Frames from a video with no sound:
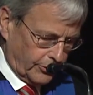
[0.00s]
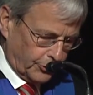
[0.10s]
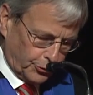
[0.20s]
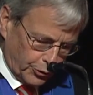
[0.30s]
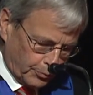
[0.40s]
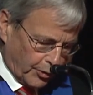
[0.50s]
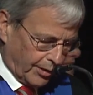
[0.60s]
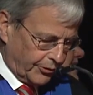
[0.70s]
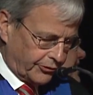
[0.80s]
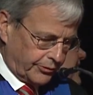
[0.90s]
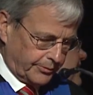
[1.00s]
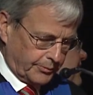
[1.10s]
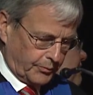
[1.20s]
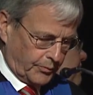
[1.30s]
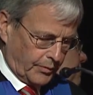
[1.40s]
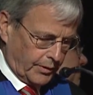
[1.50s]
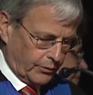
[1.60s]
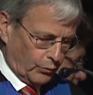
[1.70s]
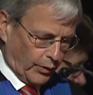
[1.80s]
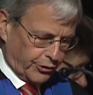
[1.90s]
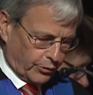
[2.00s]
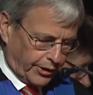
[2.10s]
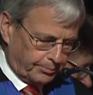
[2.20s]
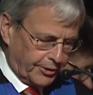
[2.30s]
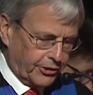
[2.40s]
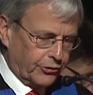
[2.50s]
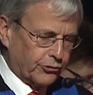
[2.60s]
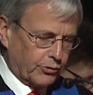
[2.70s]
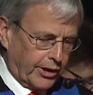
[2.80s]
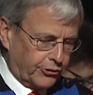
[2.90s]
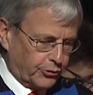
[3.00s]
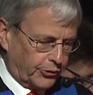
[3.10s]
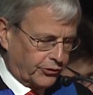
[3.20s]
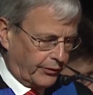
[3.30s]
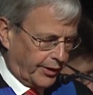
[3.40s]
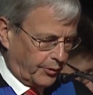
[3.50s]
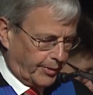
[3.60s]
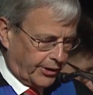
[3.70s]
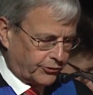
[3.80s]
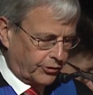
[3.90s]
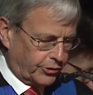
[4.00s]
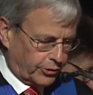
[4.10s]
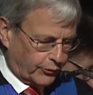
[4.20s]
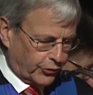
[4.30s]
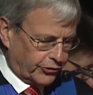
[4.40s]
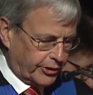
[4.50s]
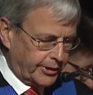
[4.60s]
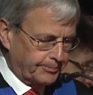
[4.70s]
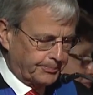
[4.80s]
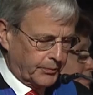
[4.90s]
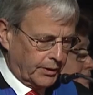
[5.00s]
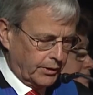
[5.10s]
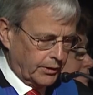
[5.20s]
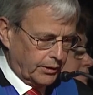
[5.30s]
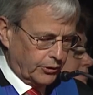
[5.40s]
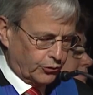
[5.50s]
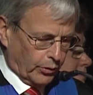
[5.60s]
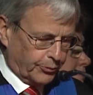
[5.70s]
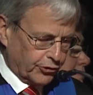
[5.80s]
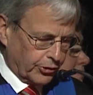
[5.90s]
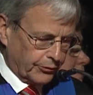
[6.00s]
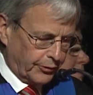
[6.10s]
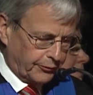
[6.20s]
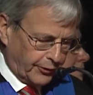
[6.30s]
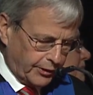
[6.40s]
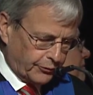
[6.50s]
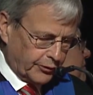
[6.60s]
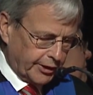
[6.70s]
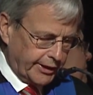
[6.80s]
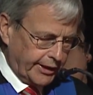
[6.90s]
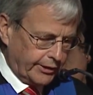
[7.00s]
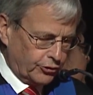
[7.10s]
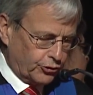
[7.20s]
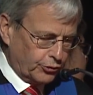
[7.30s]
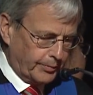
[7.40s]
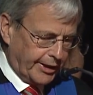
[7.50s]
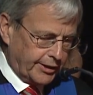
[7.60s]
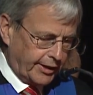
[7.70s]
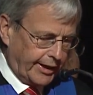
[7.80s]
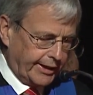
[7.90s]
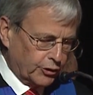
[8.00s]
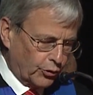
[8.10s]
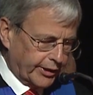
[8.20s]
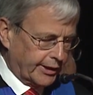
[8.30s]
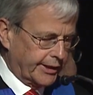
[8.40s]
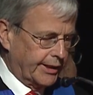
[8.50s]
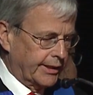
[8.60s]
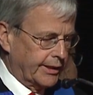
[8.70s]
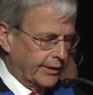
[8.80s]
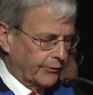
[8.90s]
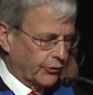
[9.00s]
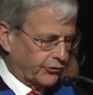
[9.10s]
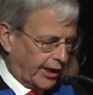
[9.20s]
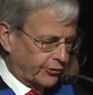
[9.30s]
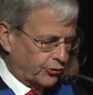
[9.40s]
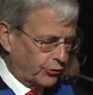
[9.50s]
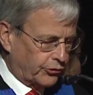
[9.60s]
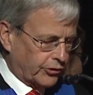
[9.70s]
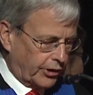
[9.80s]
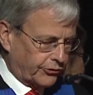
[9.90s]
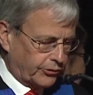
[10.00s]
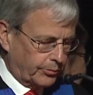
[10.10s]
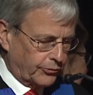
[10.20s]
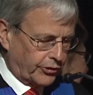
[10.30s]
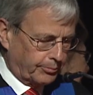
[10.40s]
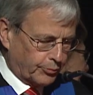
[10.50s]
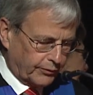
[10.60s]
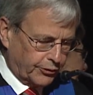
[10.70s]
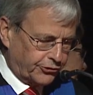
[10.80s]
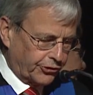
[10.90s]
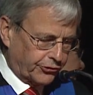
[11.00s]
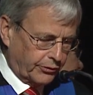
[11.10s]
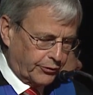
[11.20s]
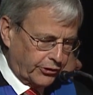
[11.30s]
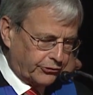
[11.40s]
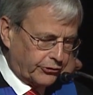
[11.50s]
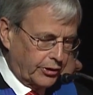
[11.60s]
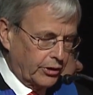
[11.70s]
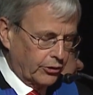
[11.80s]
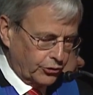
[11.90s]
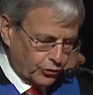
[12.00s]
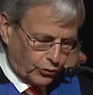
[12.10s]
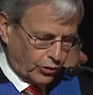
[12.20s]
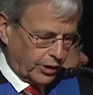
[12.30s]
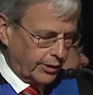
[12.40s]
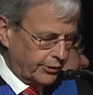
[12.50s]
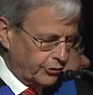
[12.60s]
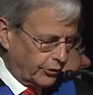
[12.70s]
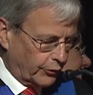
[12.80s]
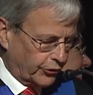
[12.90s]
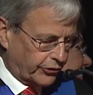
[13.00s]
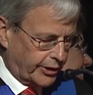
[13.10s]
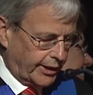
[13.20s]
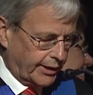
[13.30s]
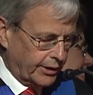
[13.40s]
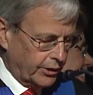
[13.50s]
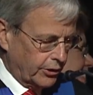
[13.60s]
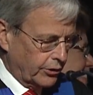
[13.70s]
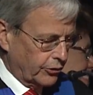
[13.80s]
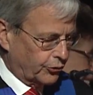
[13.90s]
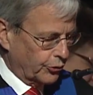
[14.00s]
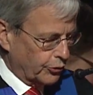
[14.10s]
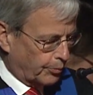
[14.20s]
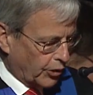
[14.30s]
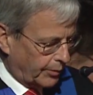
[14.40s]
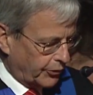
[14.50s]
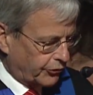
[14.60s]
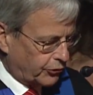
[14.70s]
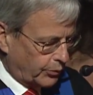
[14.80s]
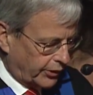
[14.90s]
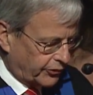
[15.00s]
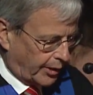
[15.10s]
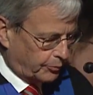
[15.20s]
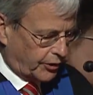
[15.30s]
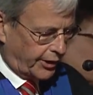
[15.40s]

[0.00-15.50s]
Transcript: Do you promise, when you are admitted as graduates of Athabasca University, to observe faithfully and to maintain loyally the statutes, customs, and privileges of this, your university? Do you promise to accept and